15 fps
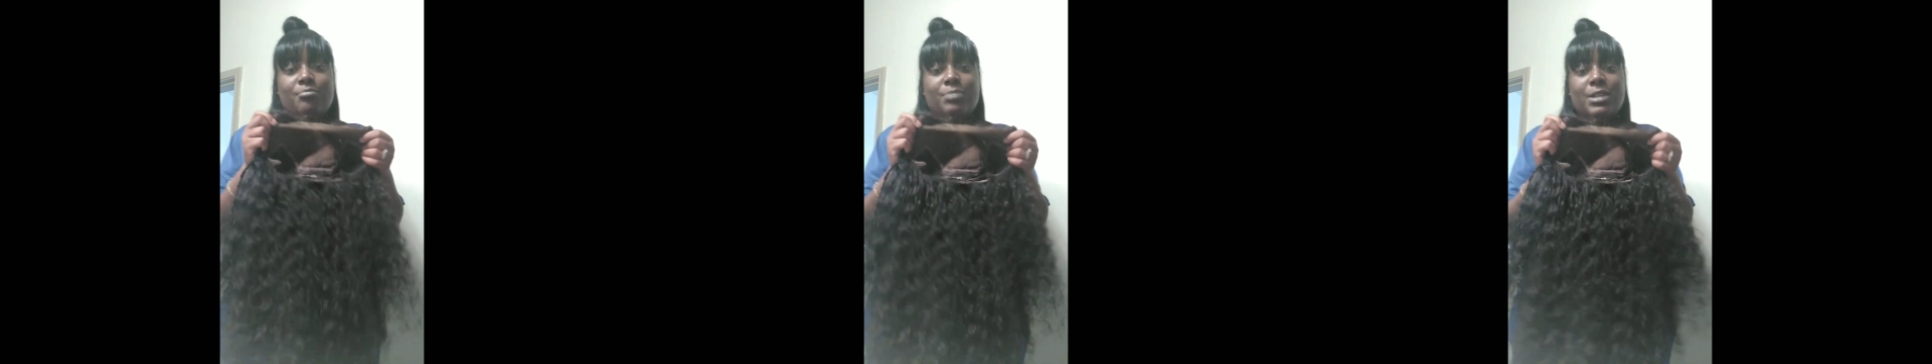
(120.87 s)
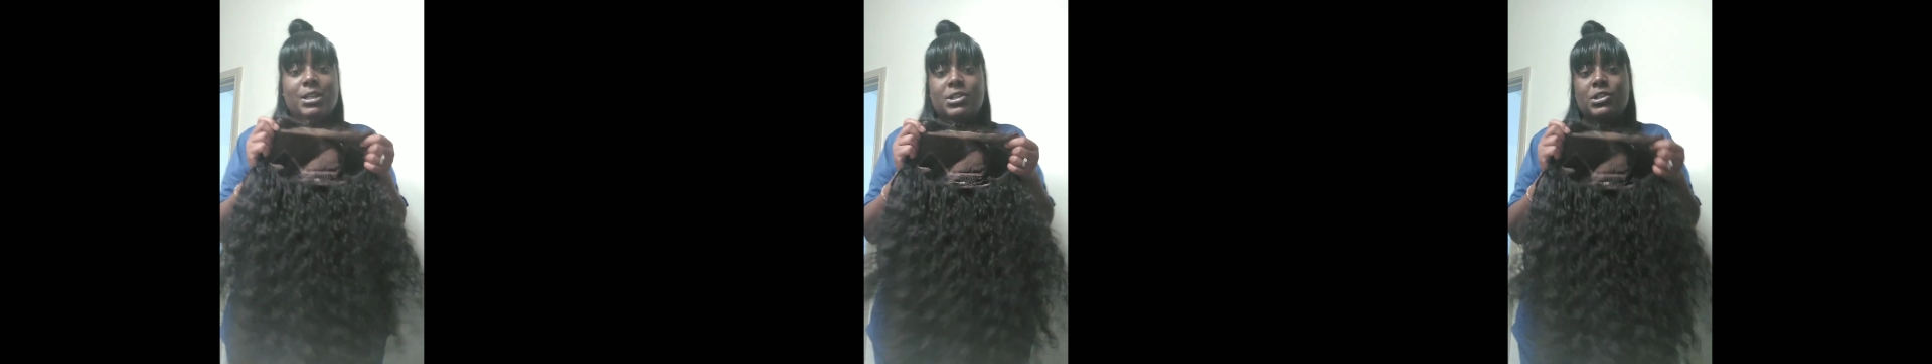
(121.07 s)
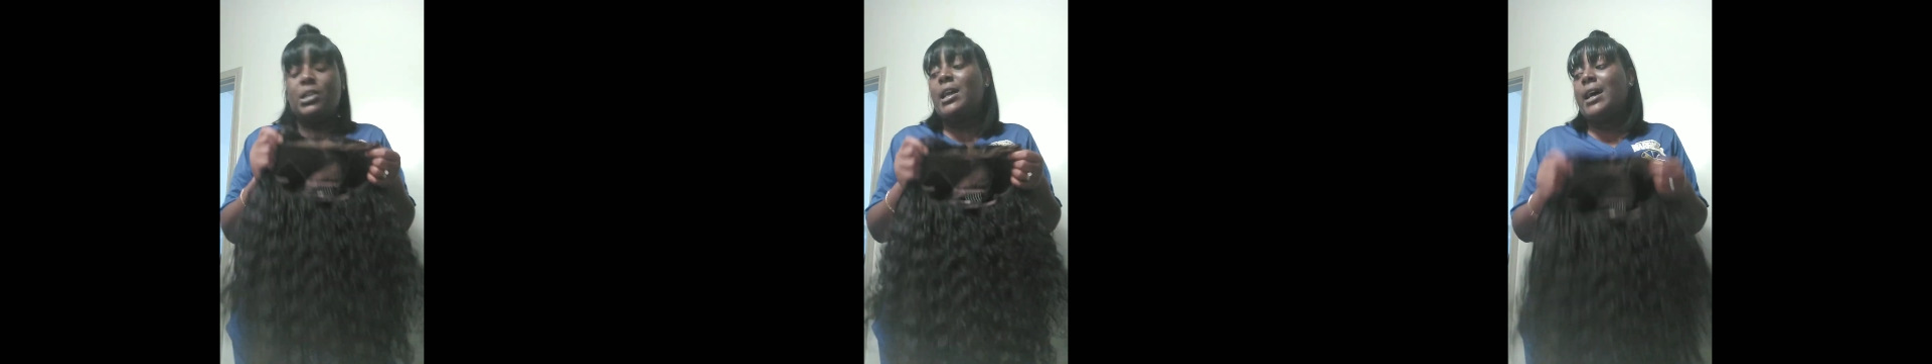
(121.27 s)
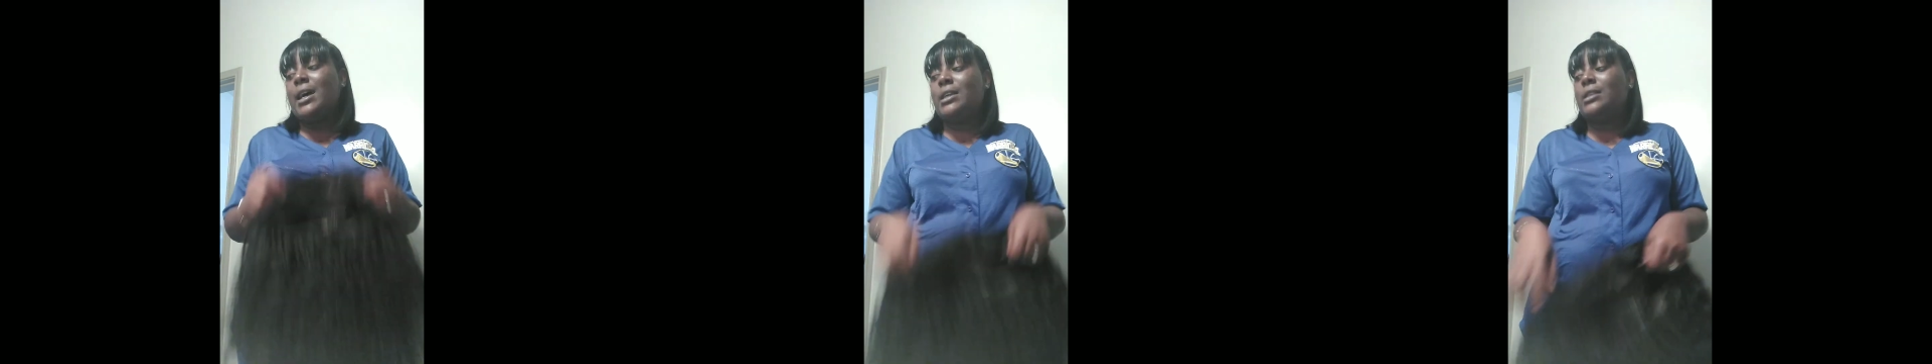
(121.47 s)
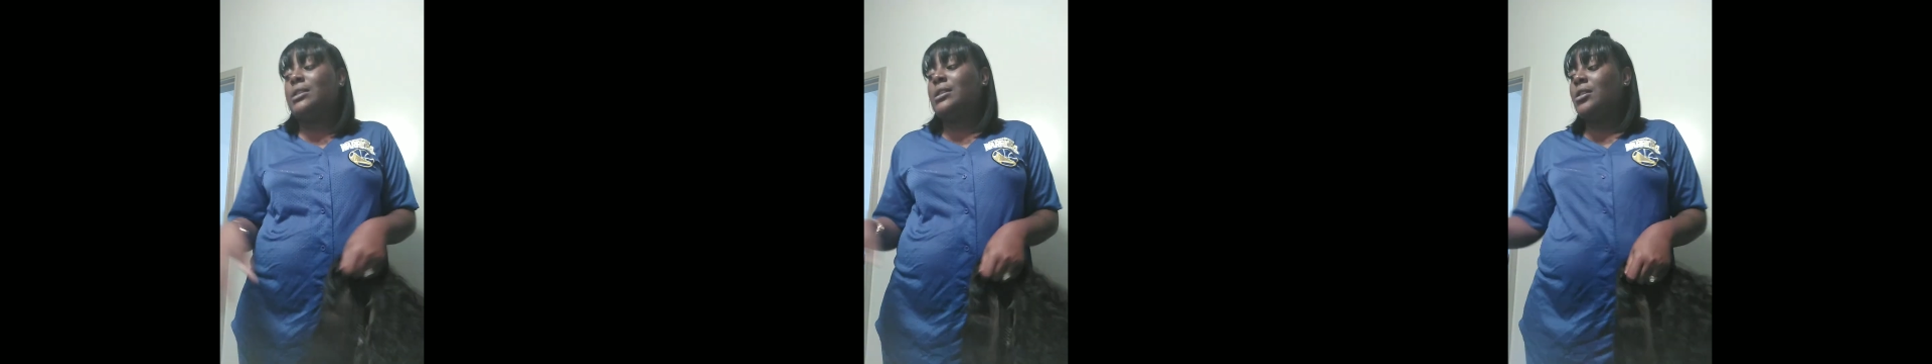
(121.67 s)
bleach the
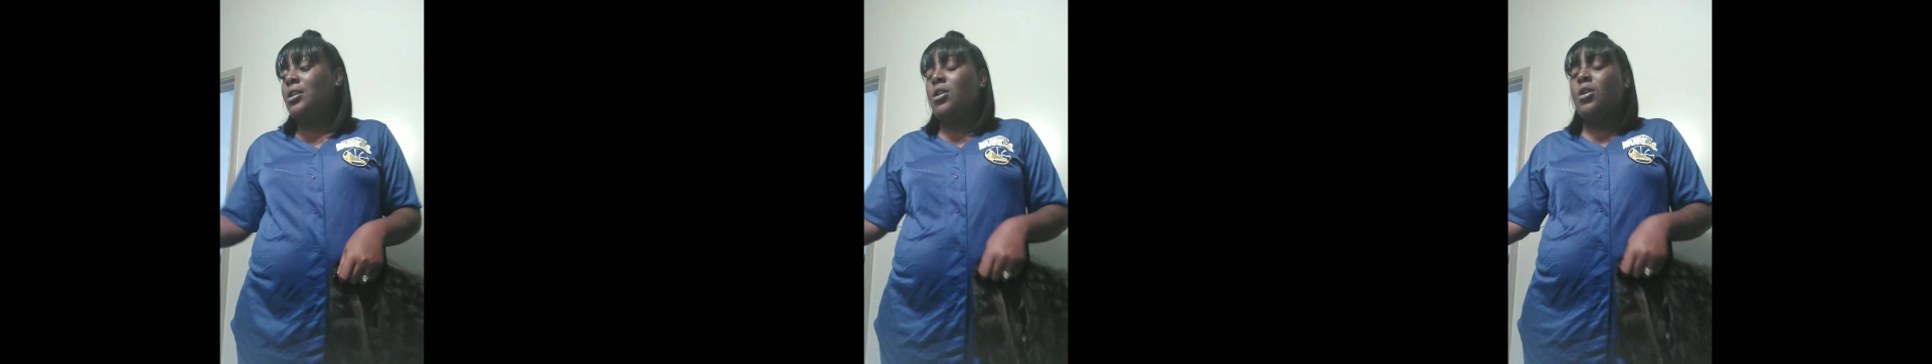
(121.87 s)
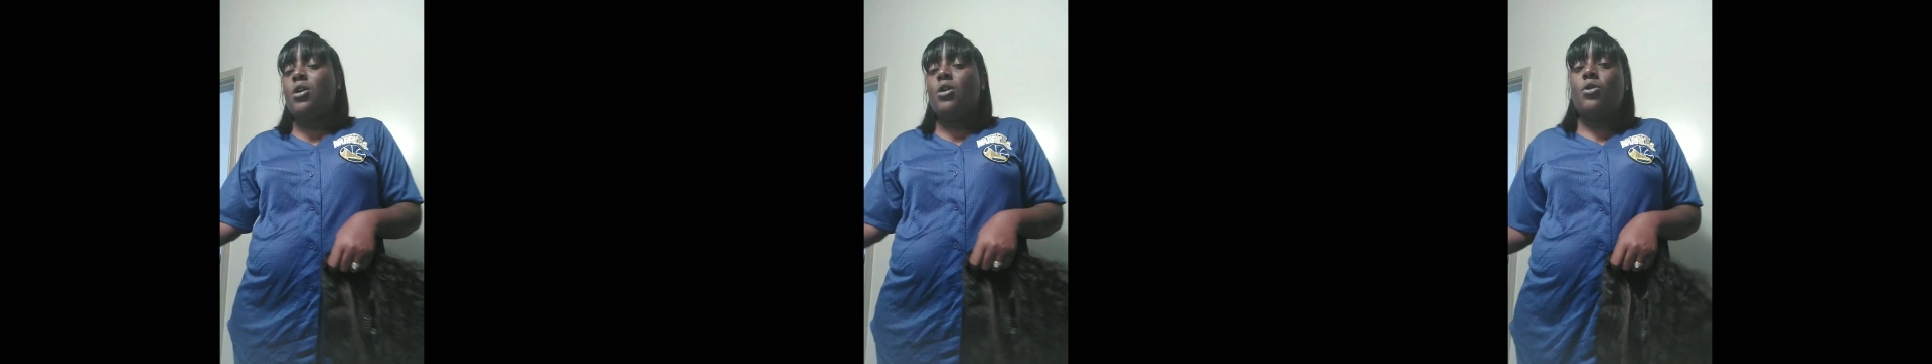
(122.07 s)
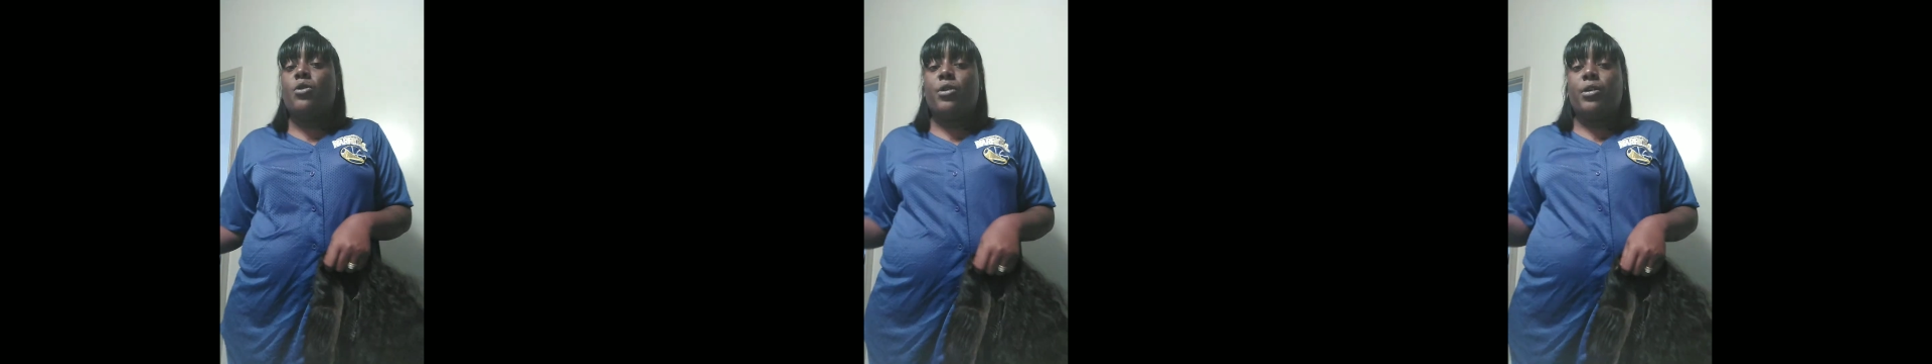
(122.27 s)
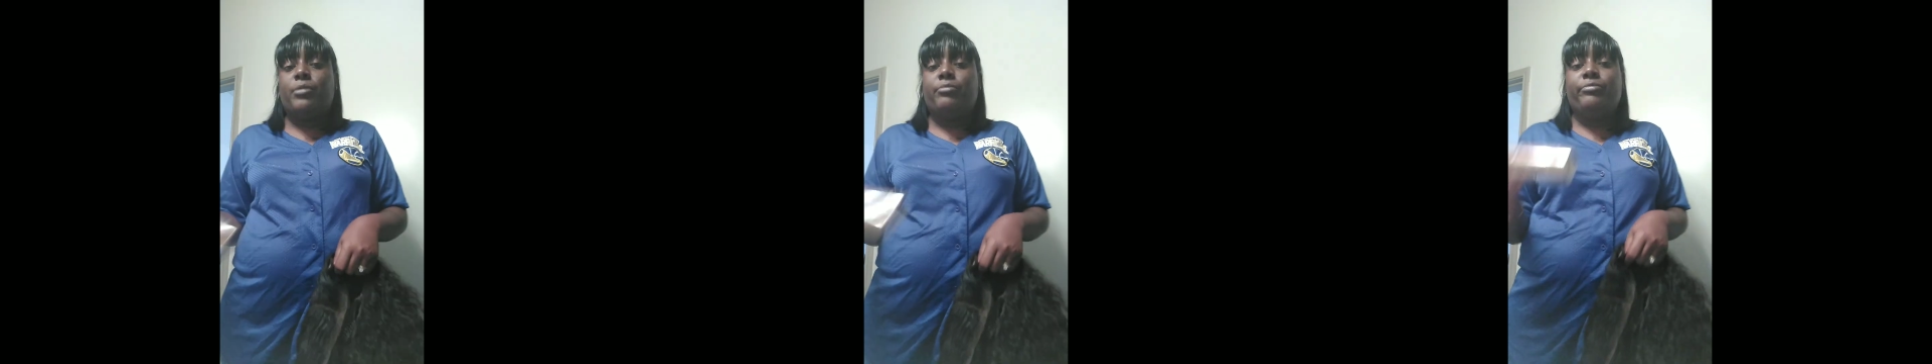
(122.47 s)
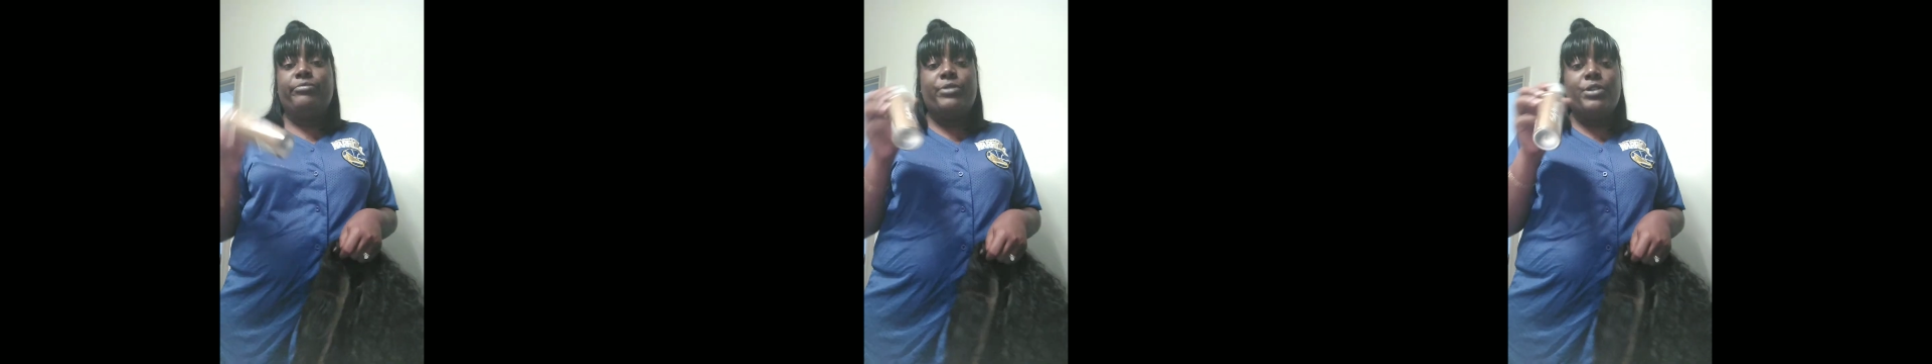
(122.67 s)
knots
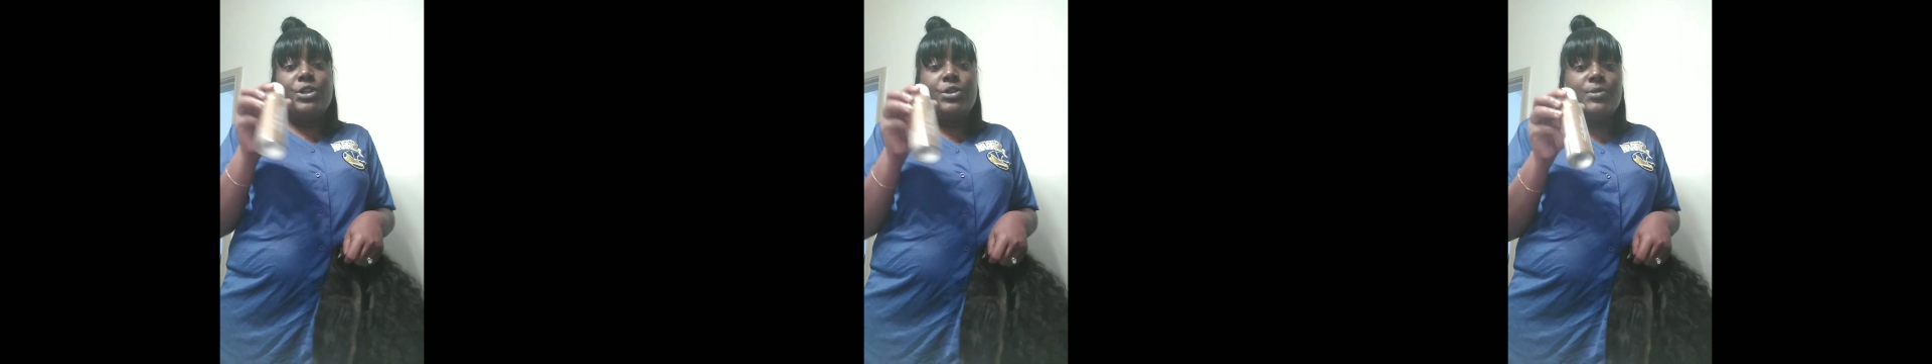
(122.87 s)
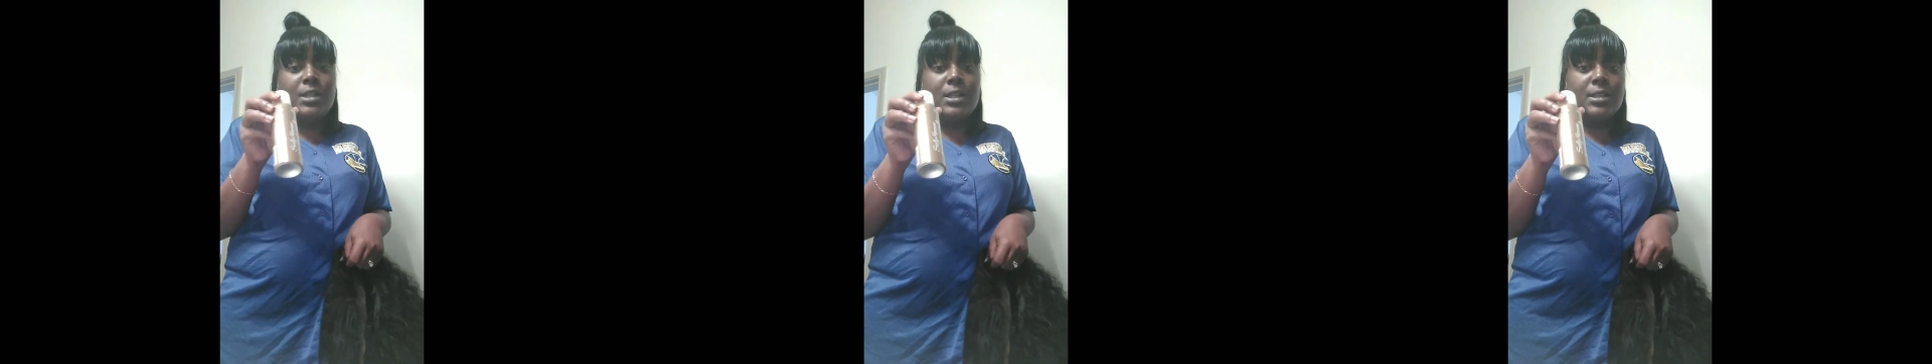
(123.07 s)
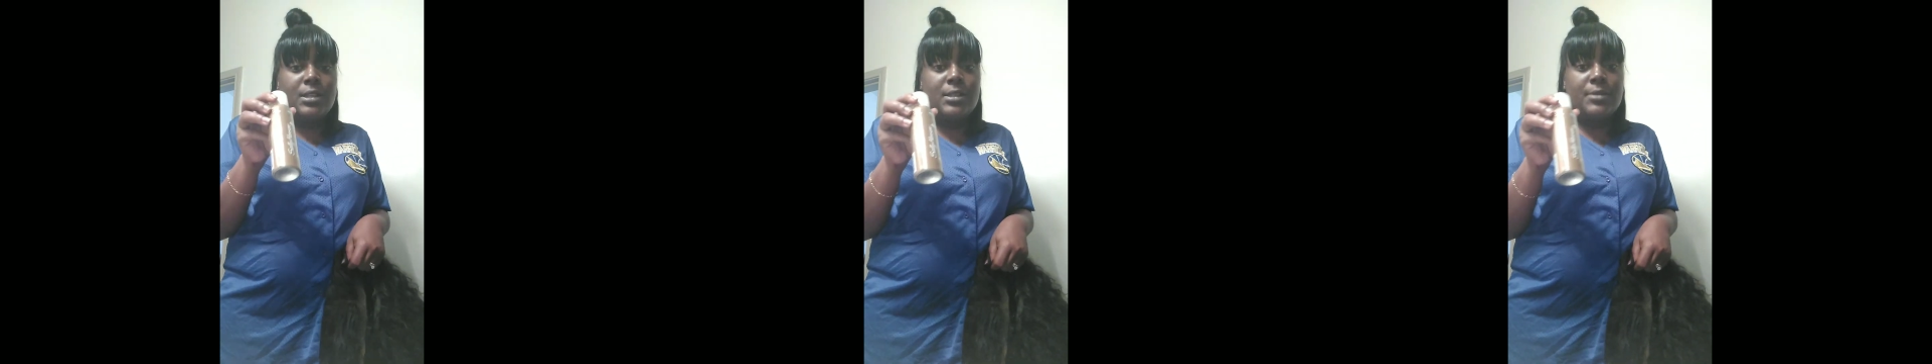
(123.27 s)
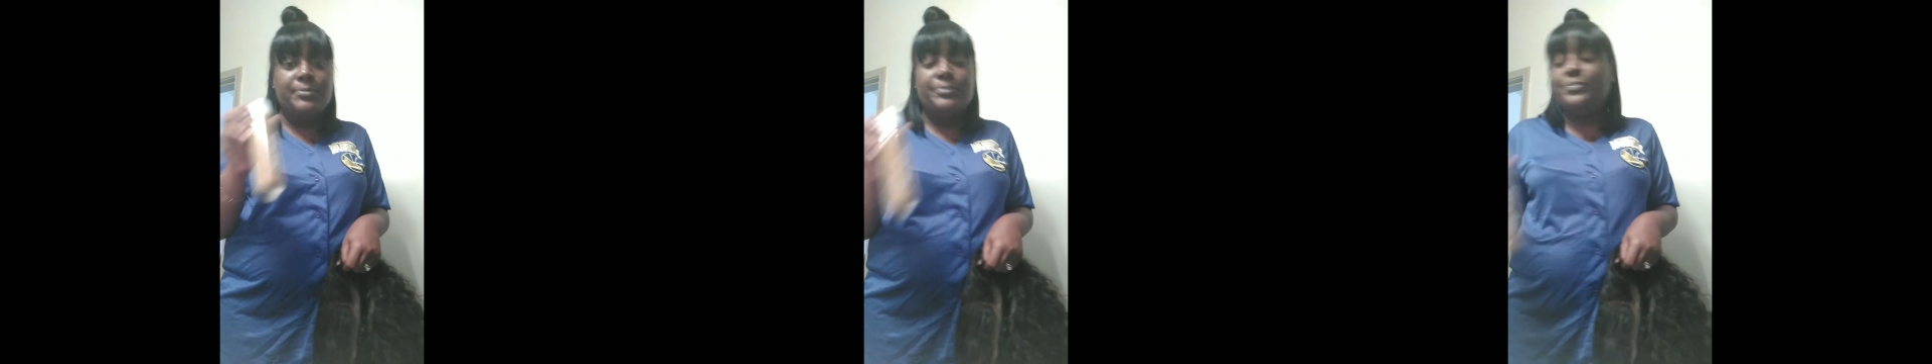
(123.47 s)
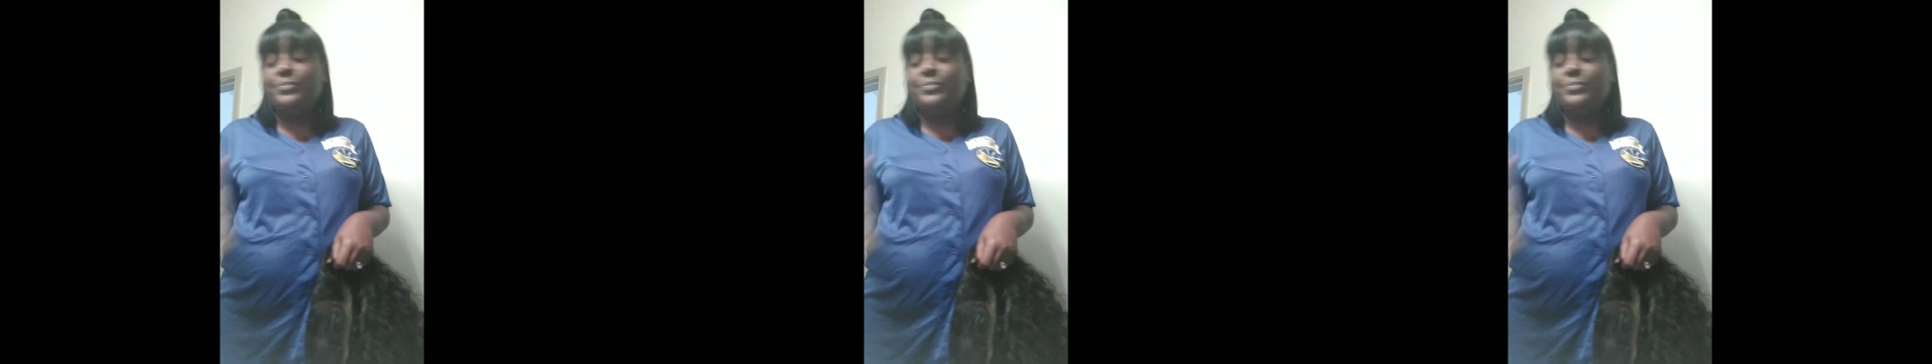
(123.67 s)
or use this.